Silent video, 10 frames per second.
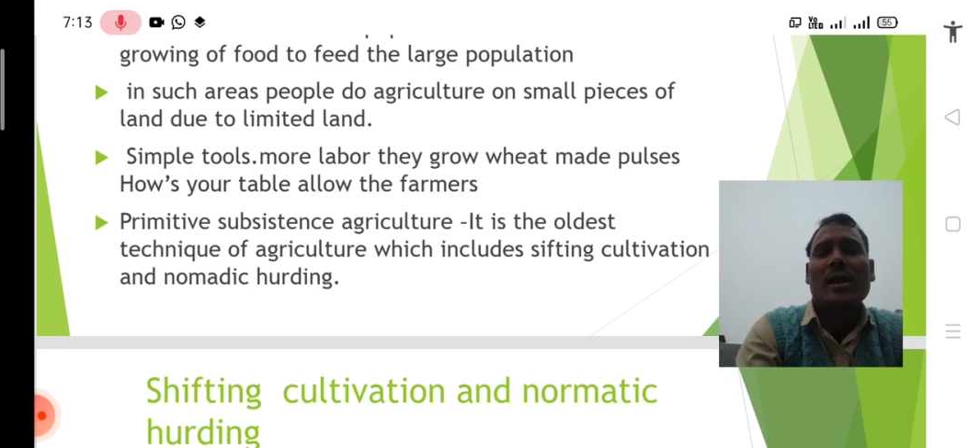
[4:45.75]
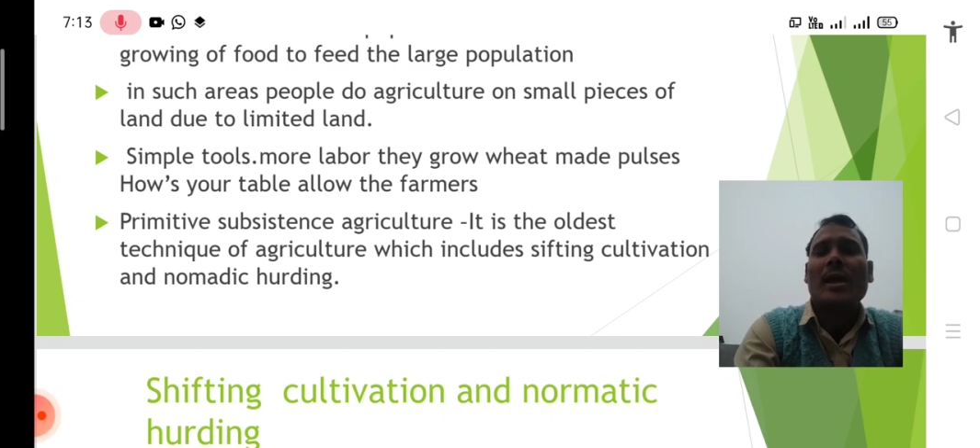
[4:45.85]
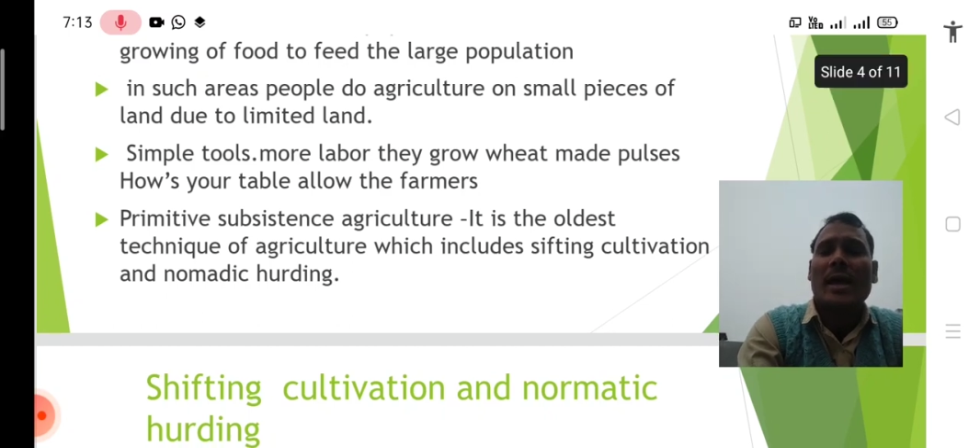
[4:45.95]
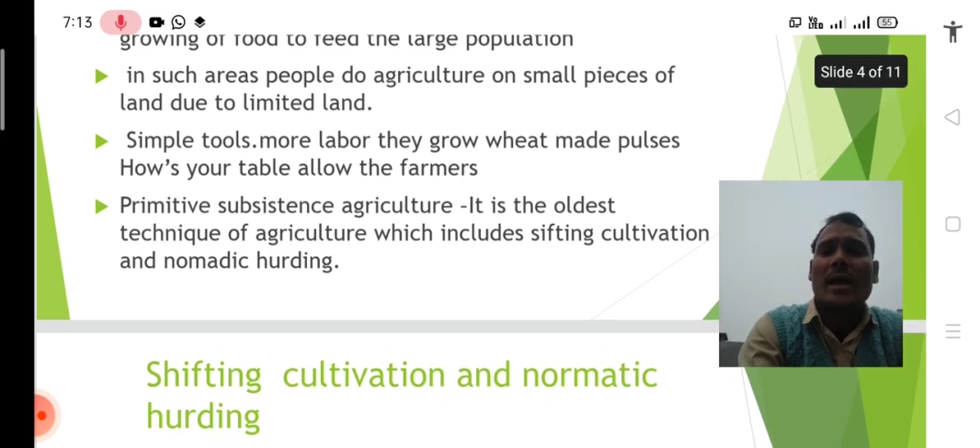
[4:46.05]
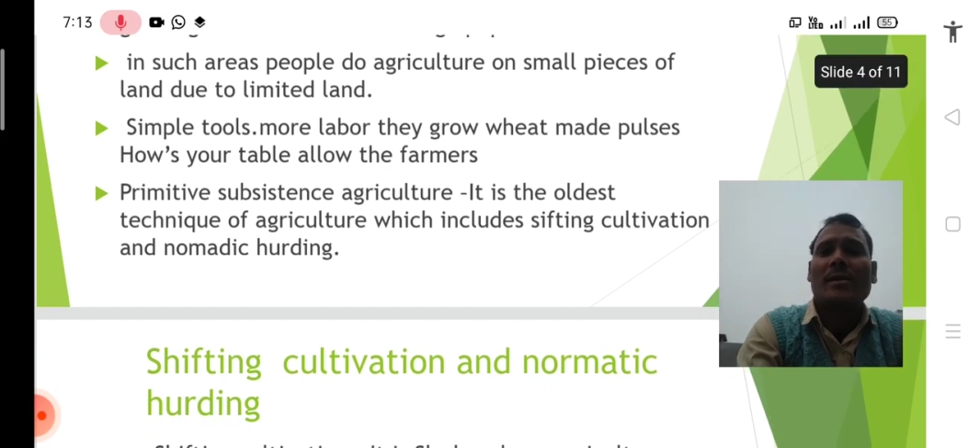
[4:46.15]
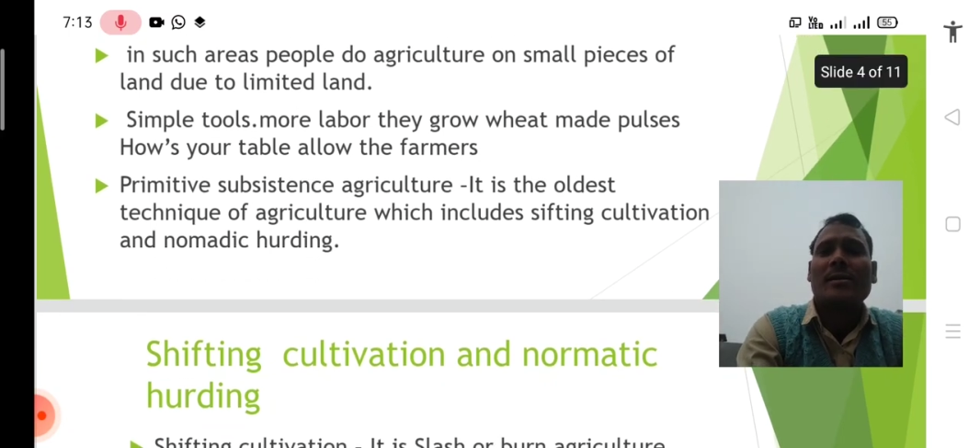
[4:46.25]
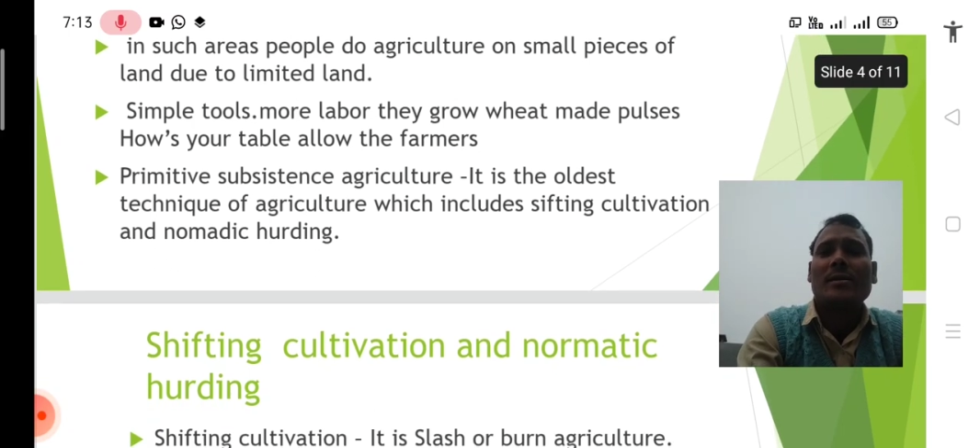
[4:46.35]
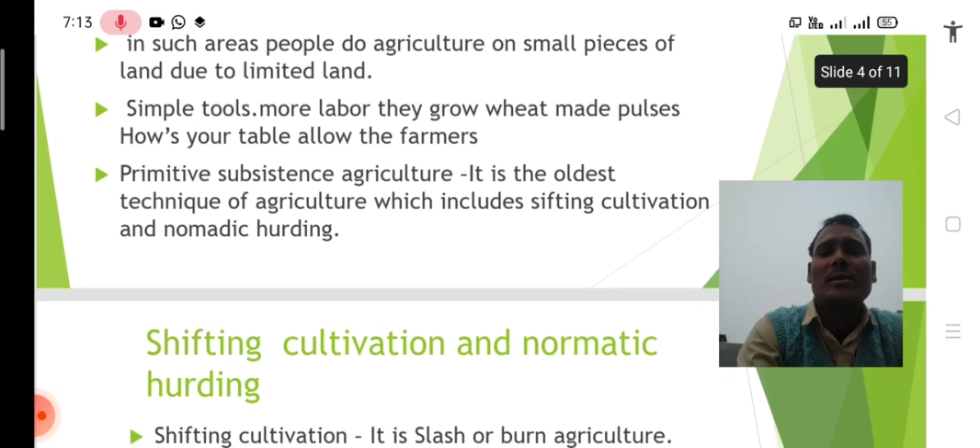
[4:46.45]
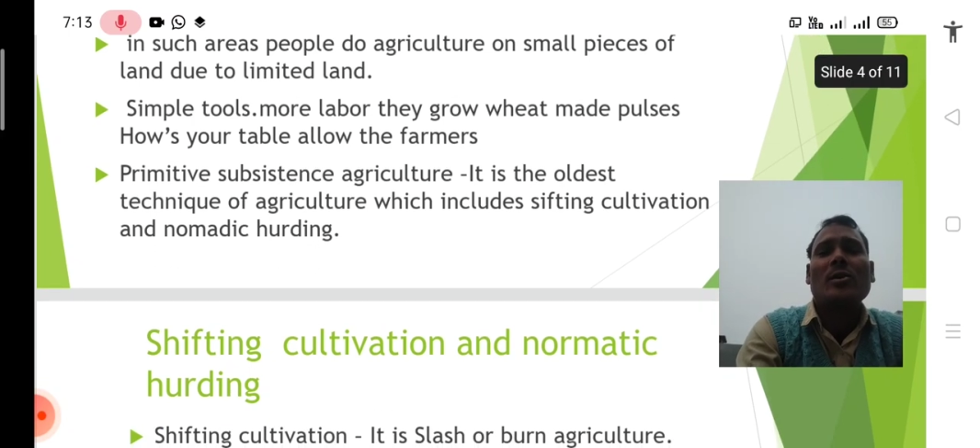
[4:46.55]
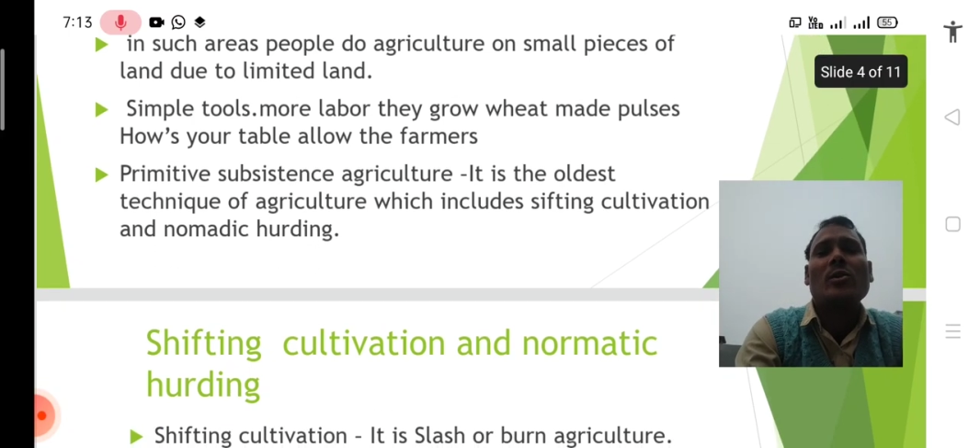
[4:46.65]
and
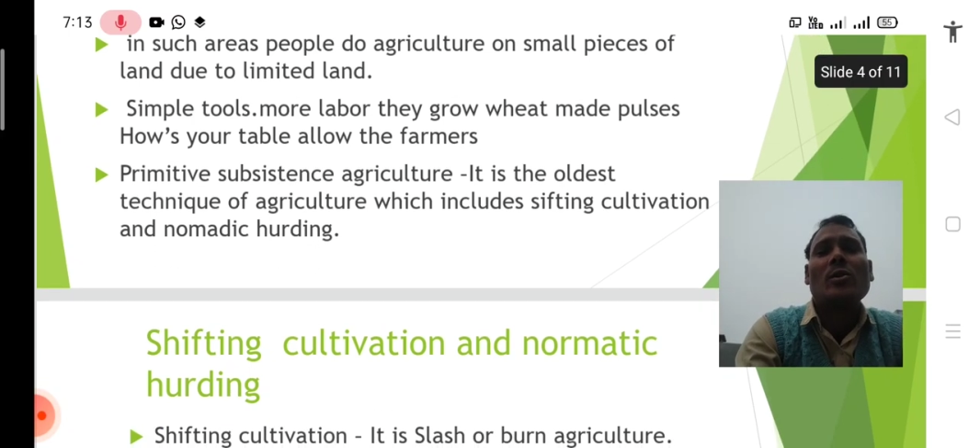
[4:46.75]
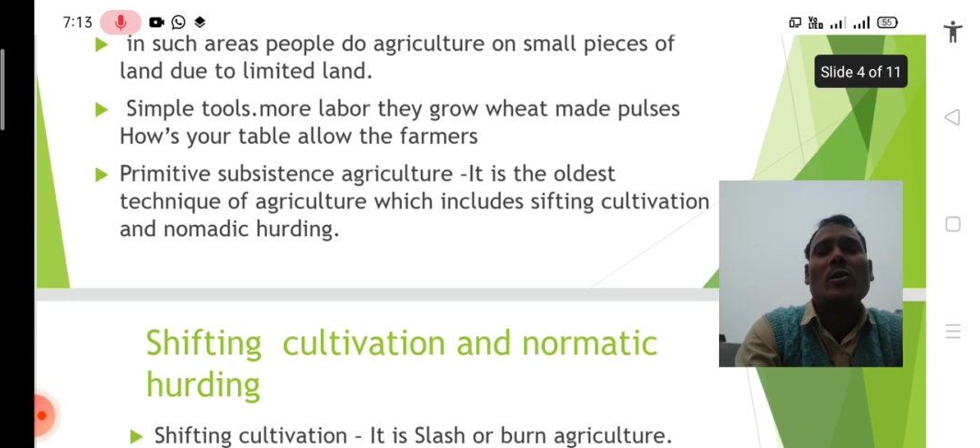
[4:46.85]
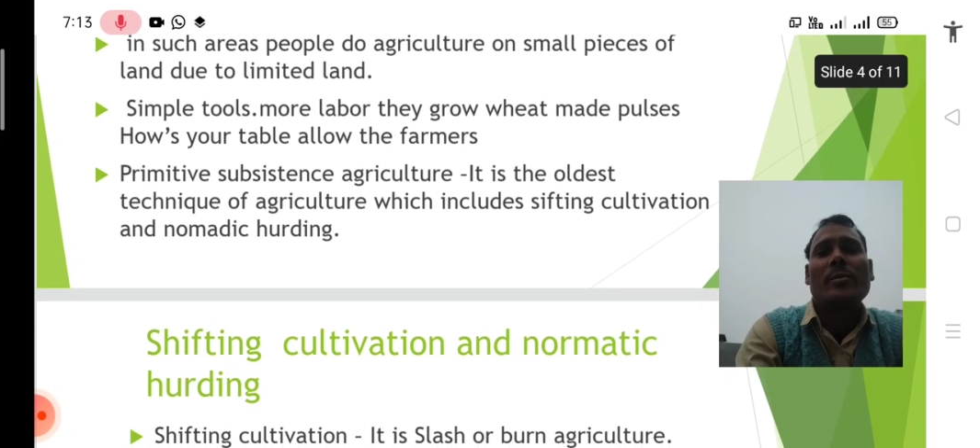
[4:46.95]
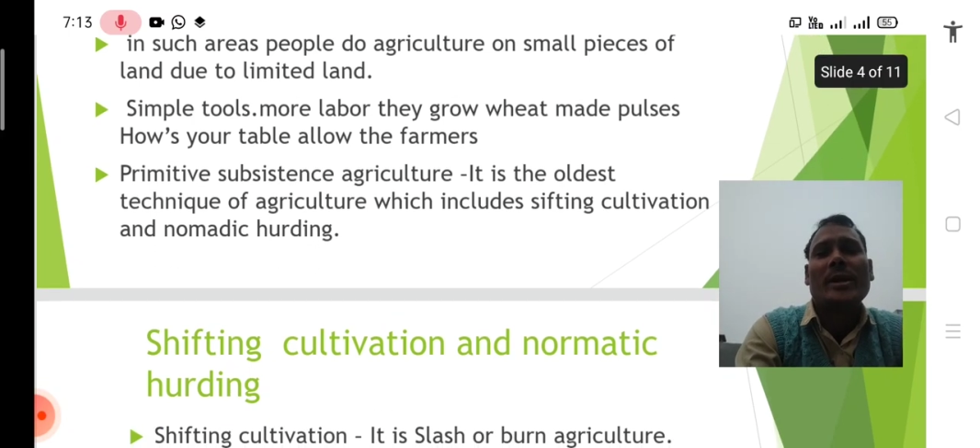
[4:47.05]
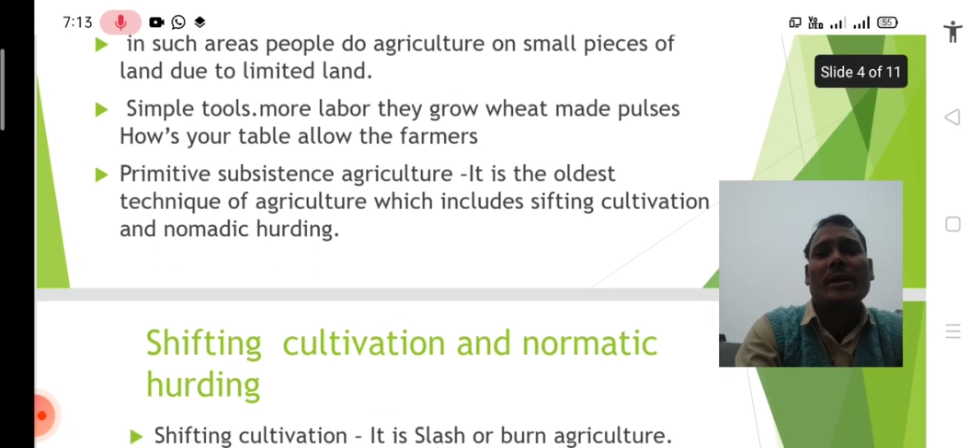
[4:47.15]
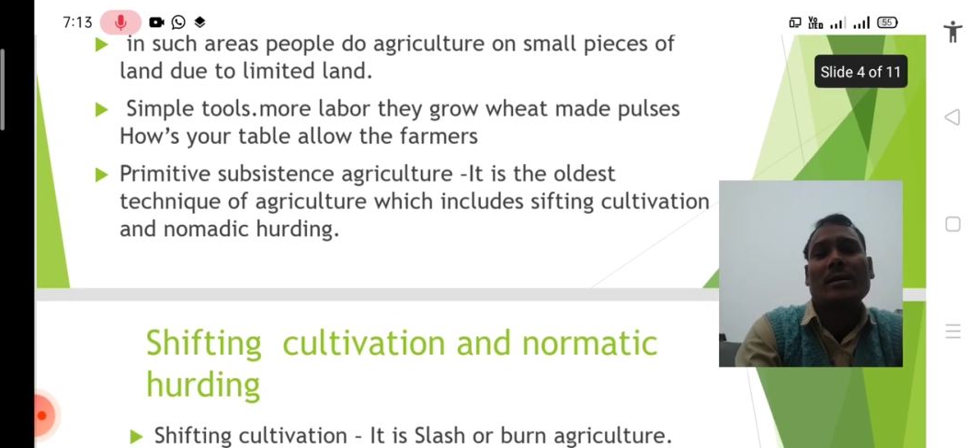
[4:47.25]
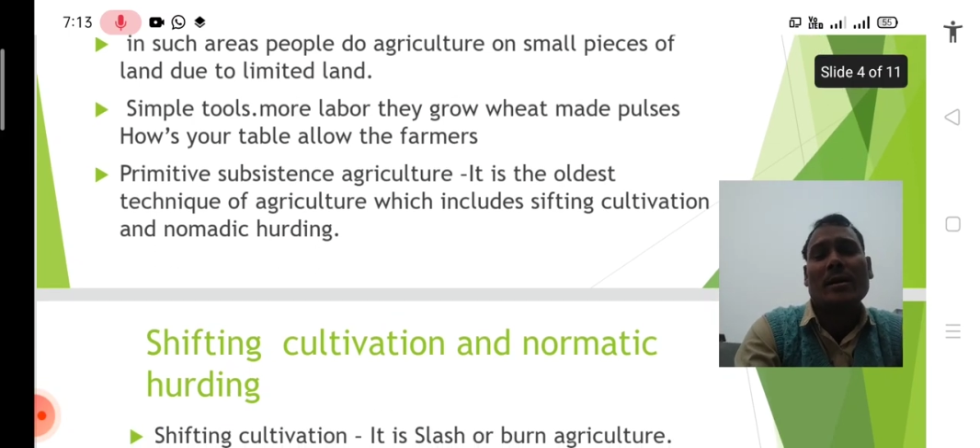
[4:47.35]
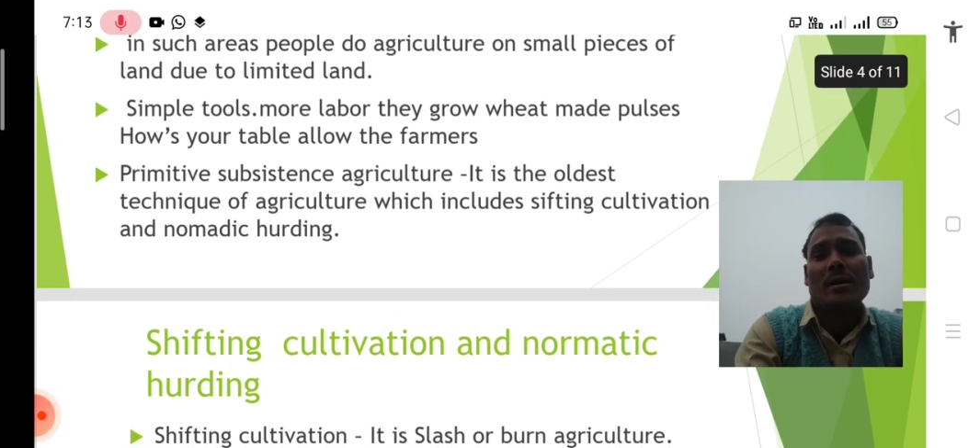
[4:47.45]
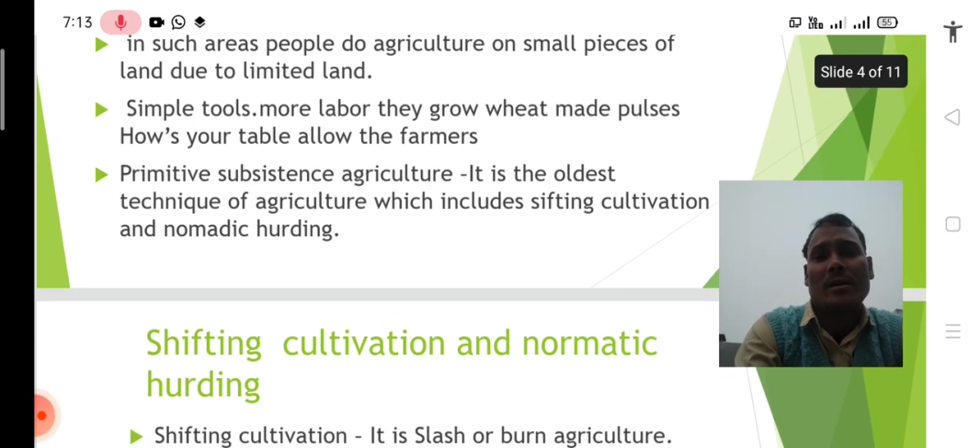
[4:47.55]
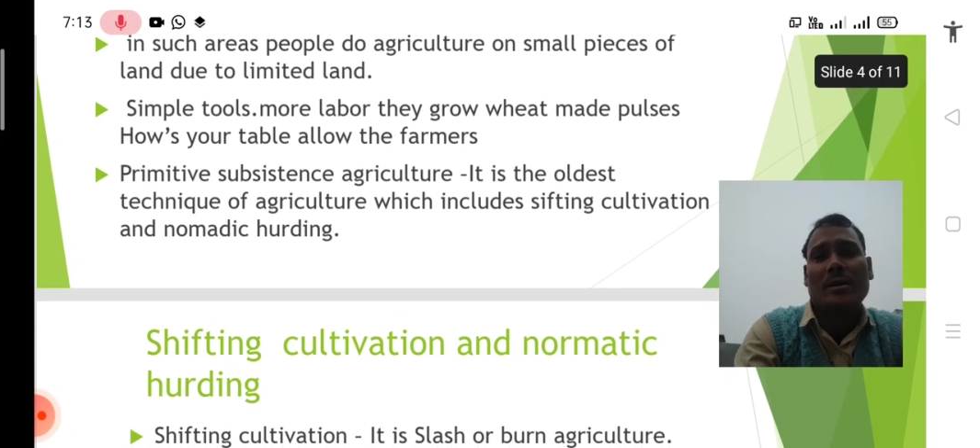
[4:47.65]
the nomadic
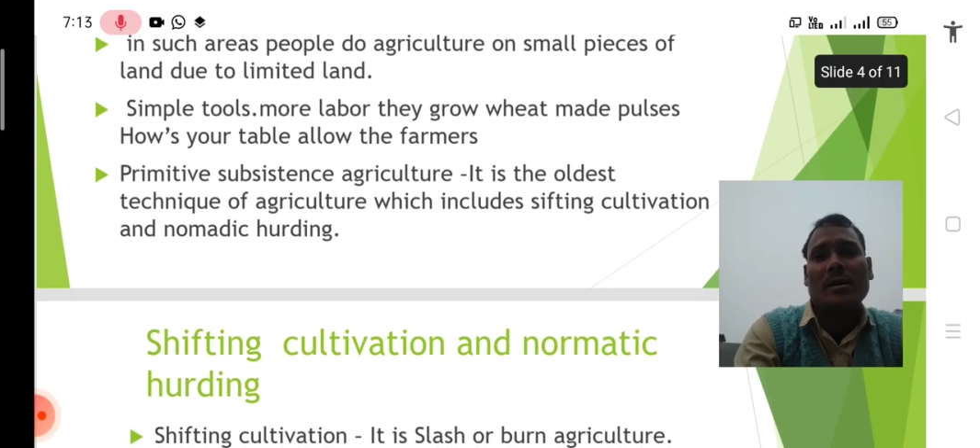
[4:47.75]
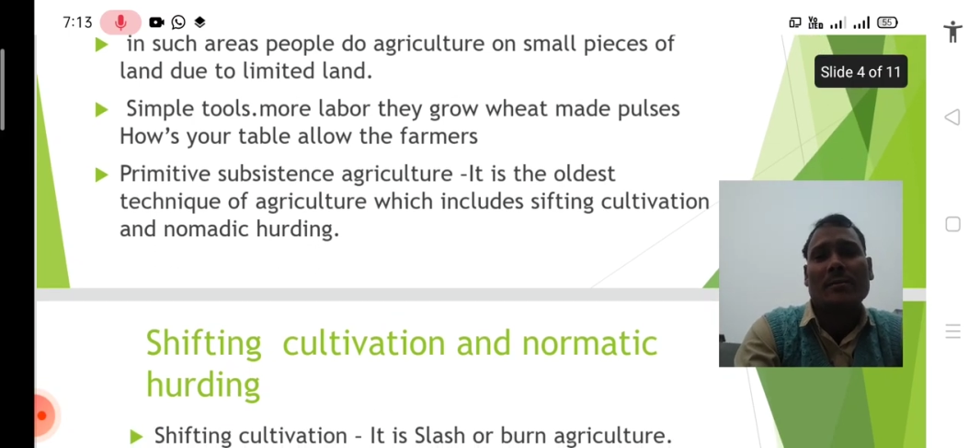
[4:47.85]
herding.